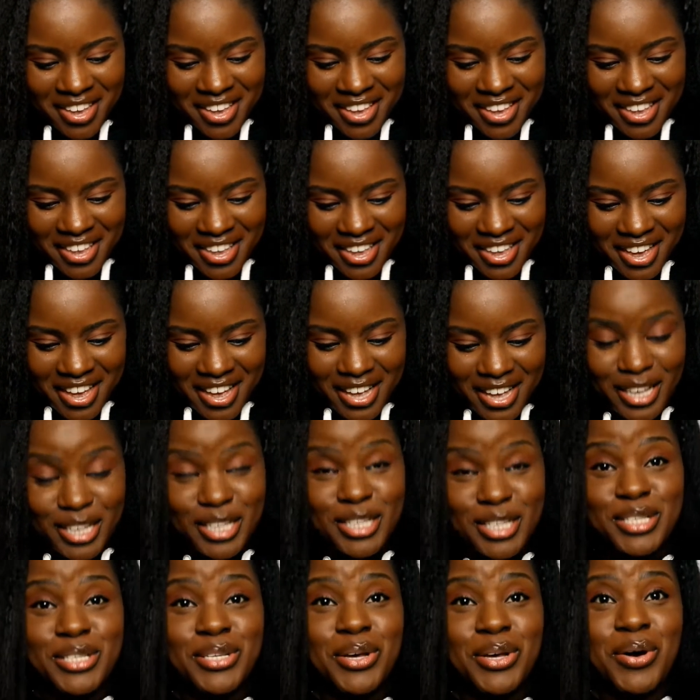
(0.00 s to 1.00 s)
yeah
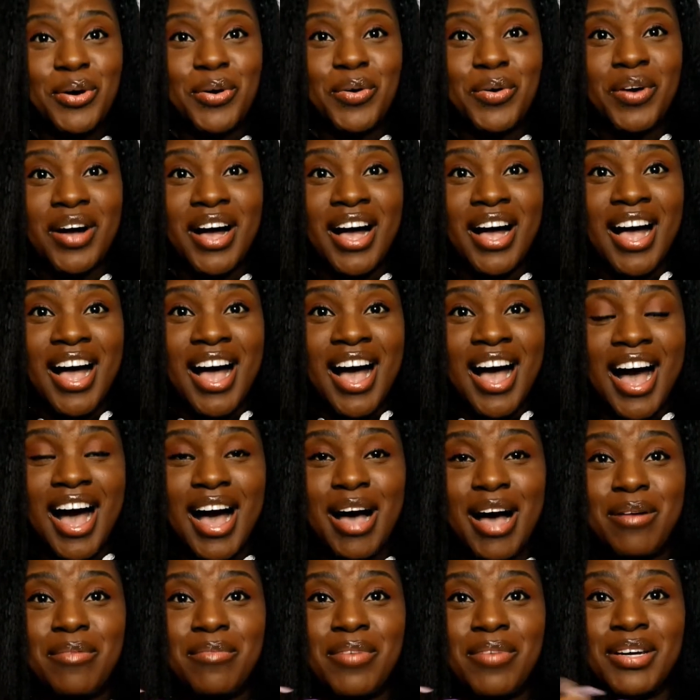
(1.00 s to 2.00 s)
so
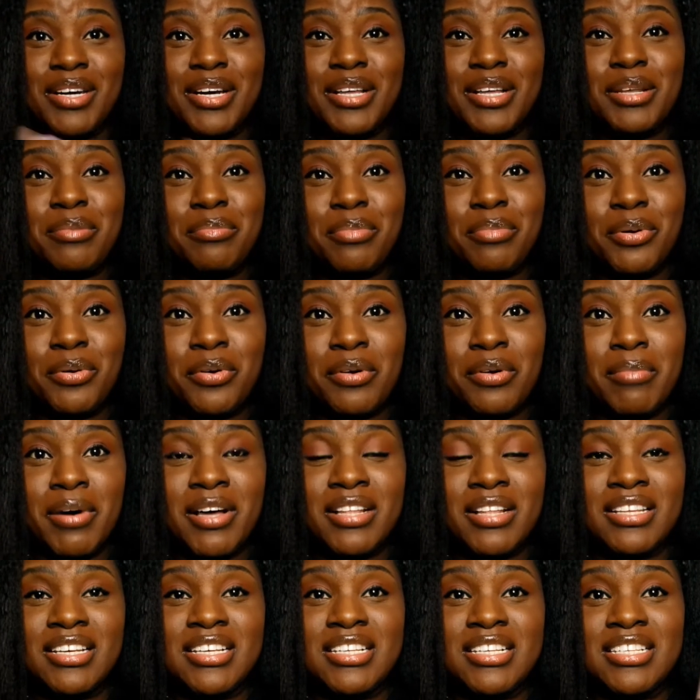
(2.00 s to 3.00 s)
um, another pro
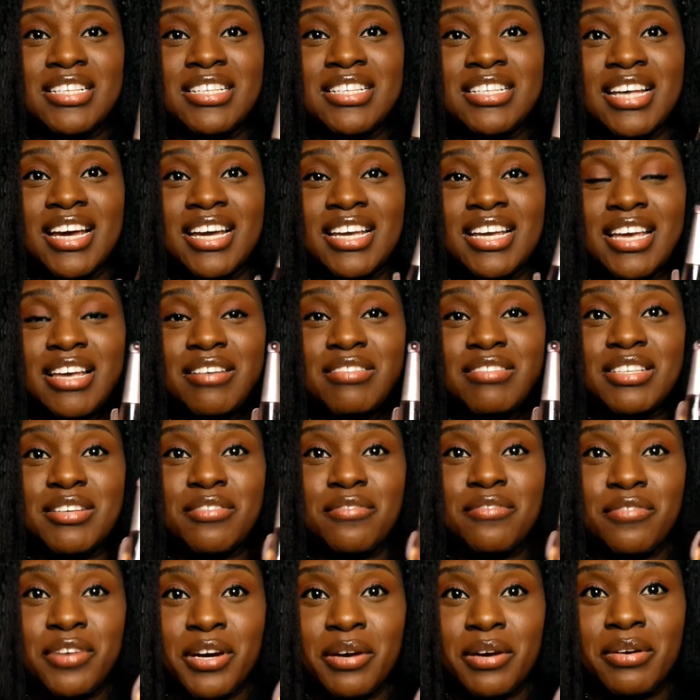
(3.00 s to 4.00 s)
about this is like it's a
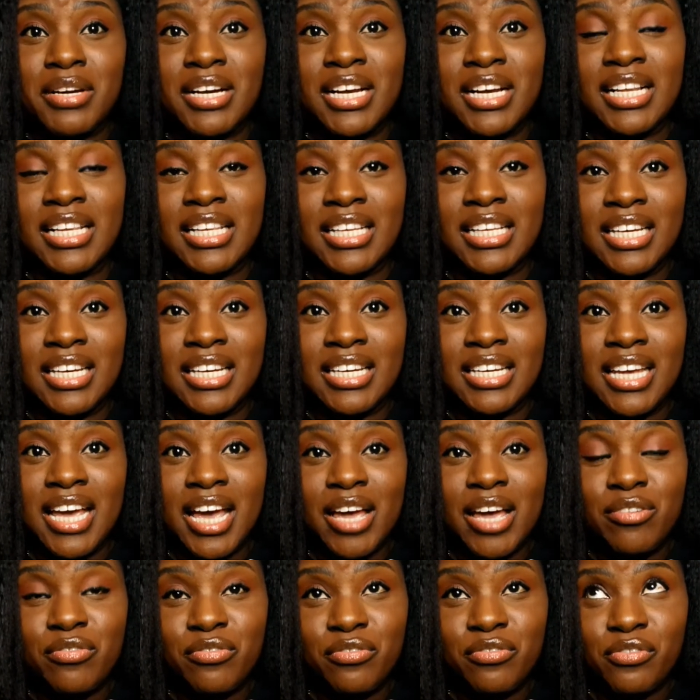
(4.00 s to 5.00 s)
very clean
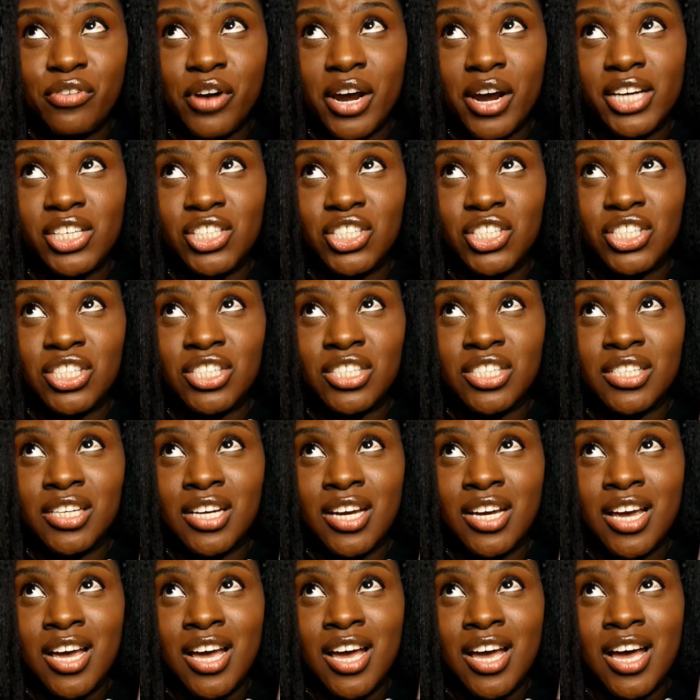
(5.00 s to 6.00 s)
and fresh
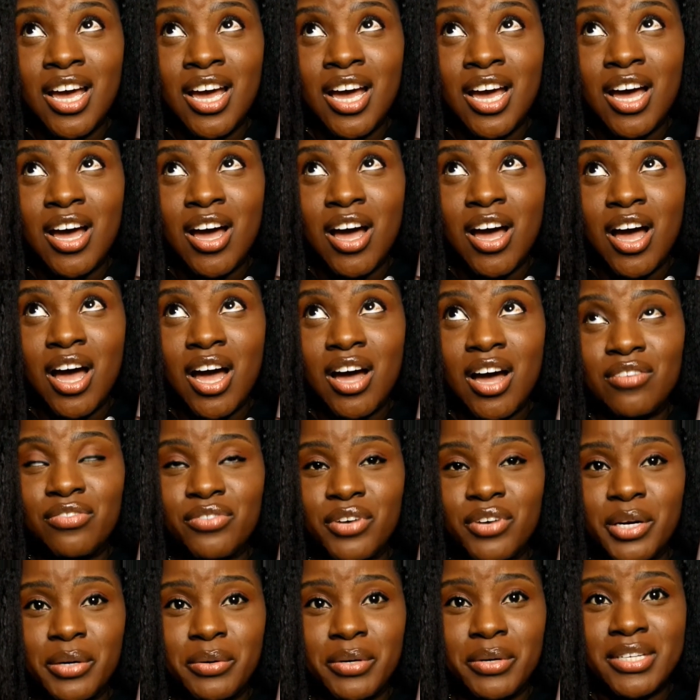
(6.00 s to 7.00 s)

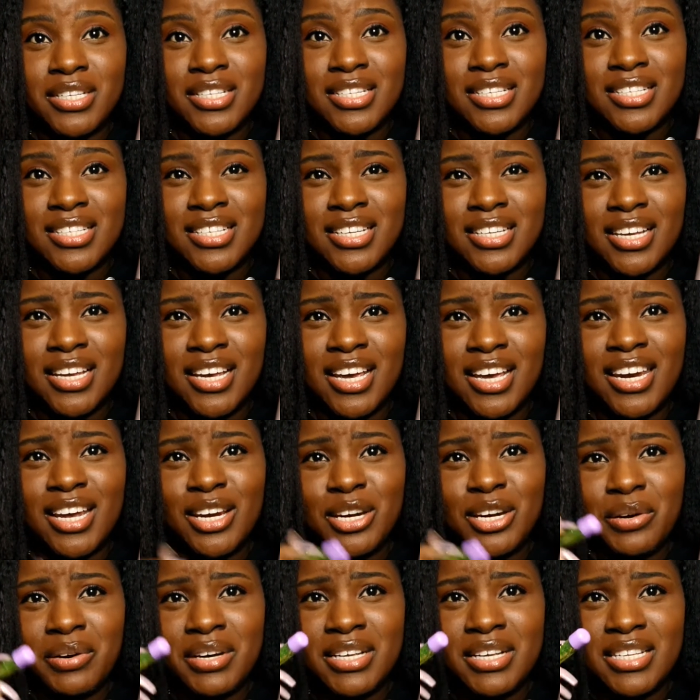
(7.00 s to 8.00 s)
fragrance and I
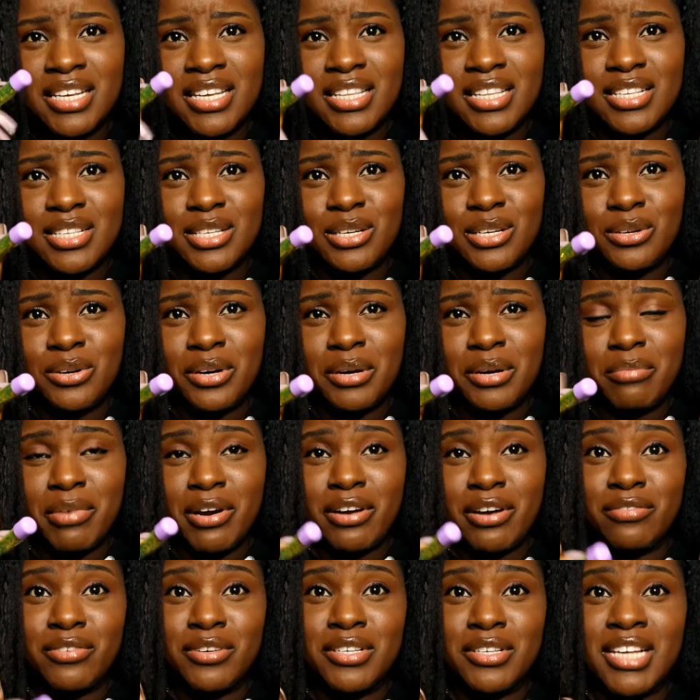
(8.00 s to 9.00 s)
know I say this a lot in my
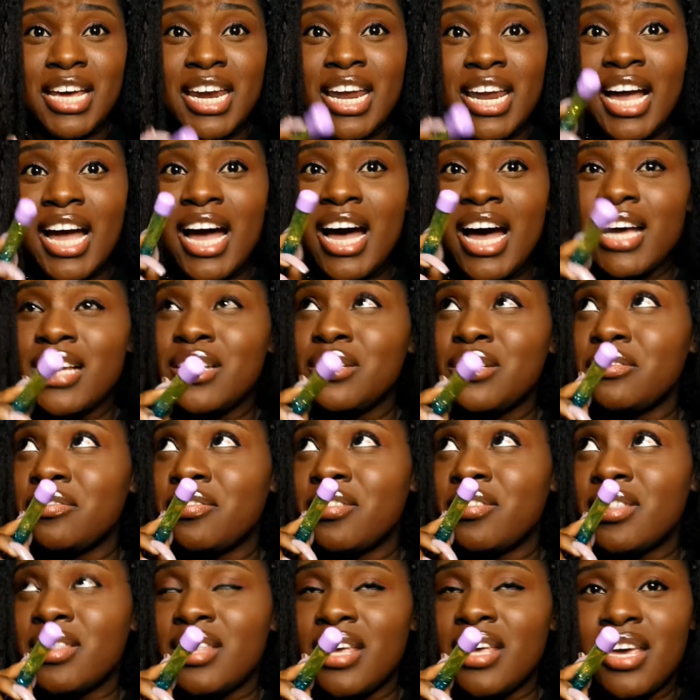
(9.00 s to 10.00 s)
reviews and I kind of
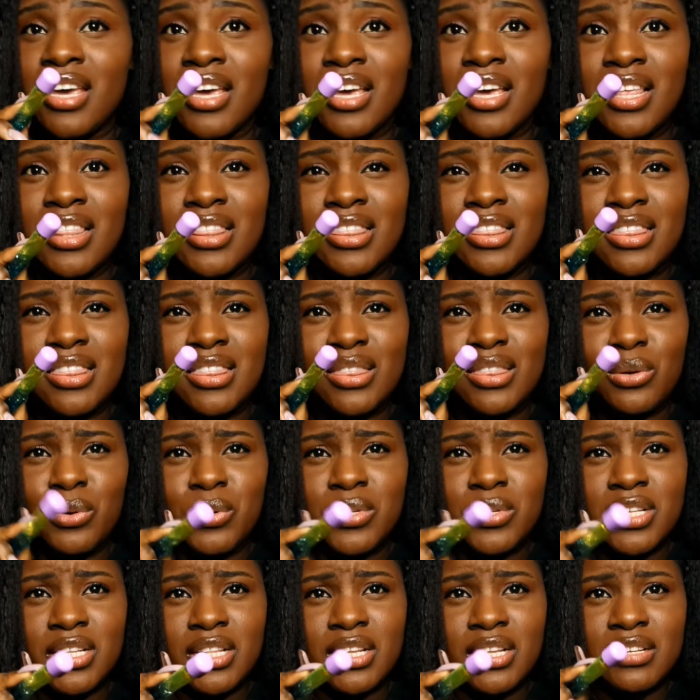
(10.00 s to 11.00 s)
think
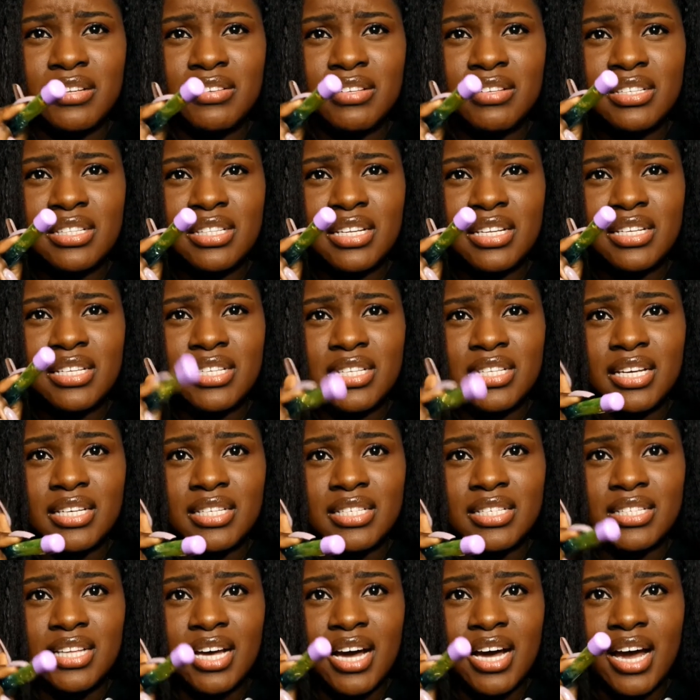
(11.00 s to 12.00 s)
those are the the scents
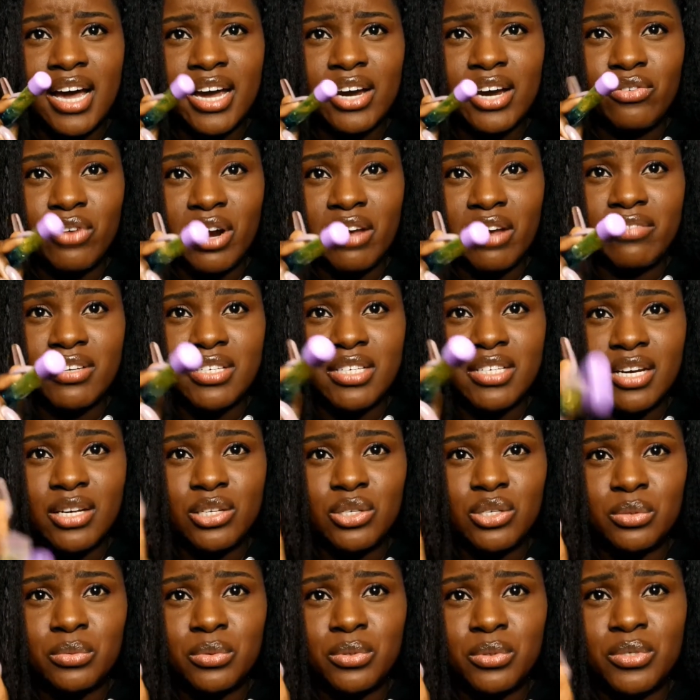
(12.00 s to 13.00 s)
that I gravitate
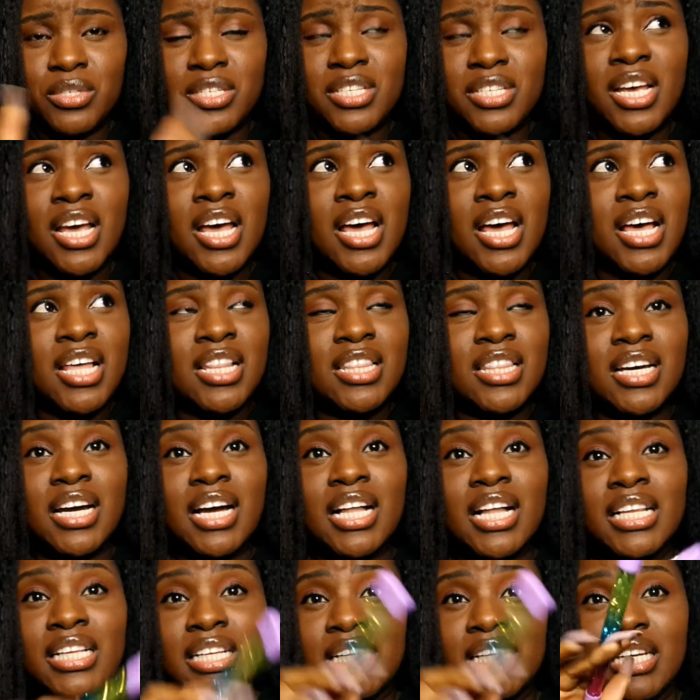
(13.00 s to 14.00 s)
towards, the
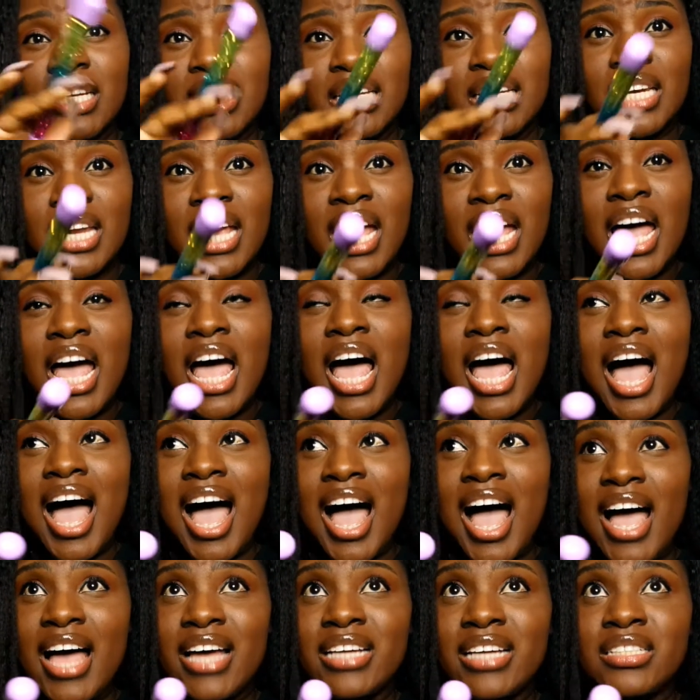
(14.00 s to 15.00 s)
clean
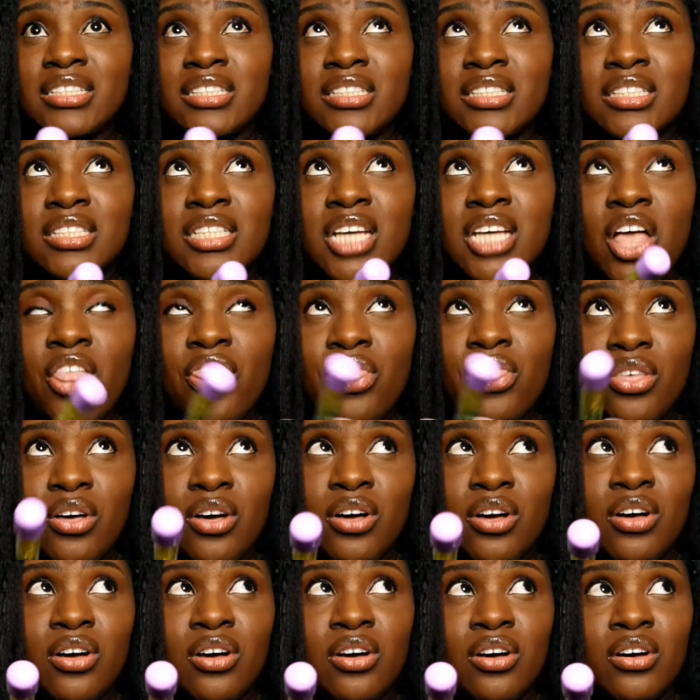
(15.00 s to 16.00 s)
and
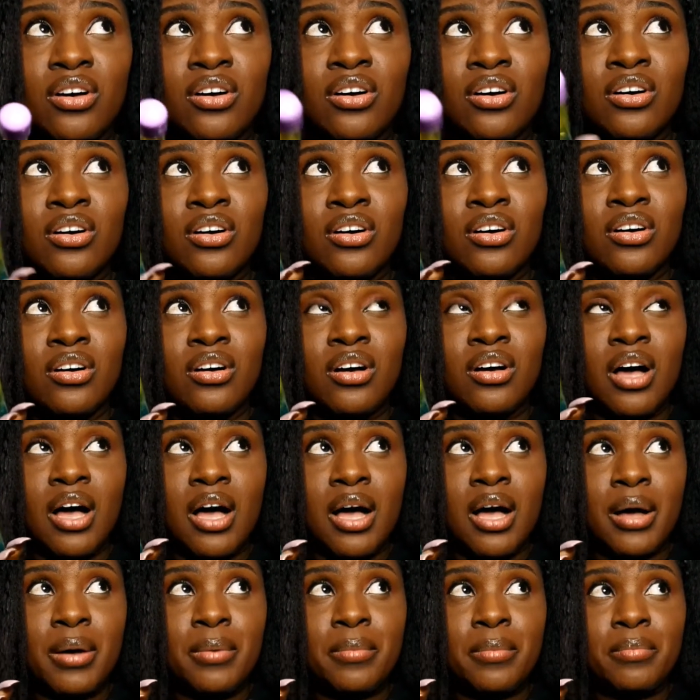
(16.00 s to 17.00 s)
the
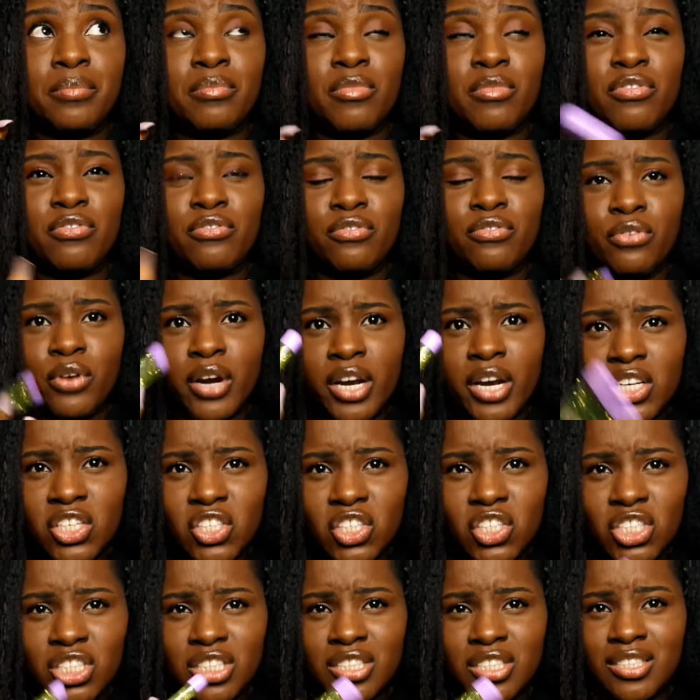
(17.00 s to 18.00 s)
um,
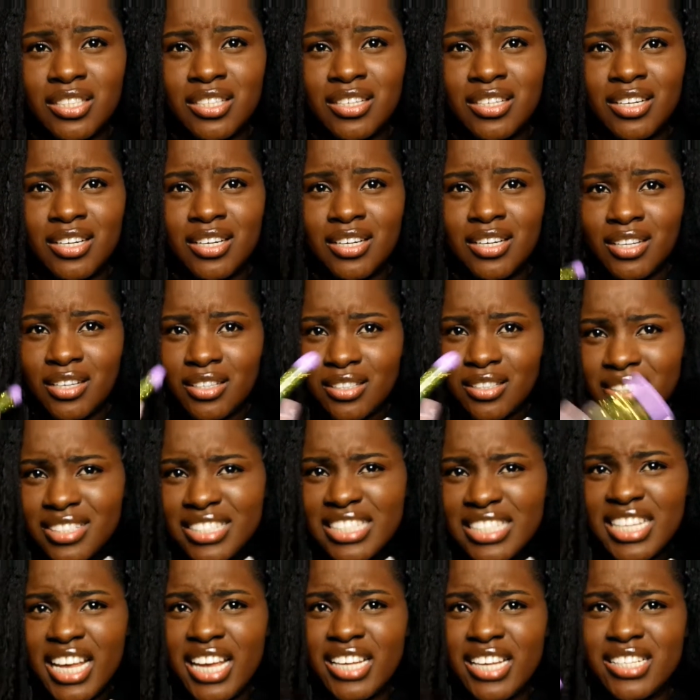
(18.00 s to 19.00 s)
fresh
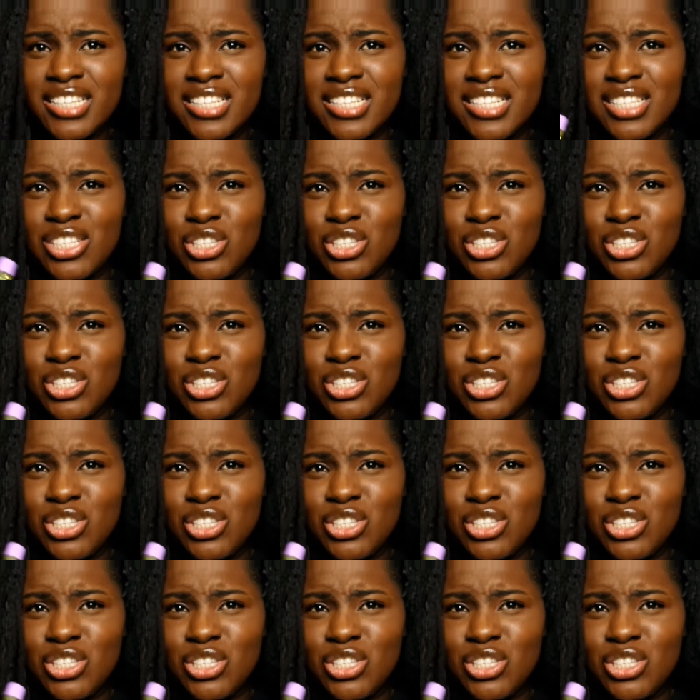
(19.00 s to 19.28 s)
scents.